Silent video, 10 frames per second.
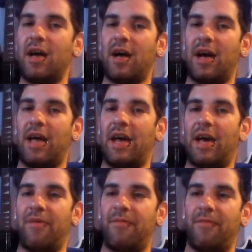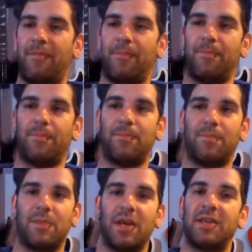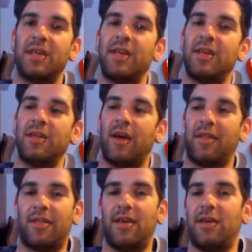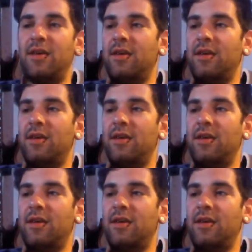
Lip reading: I have a D, a C,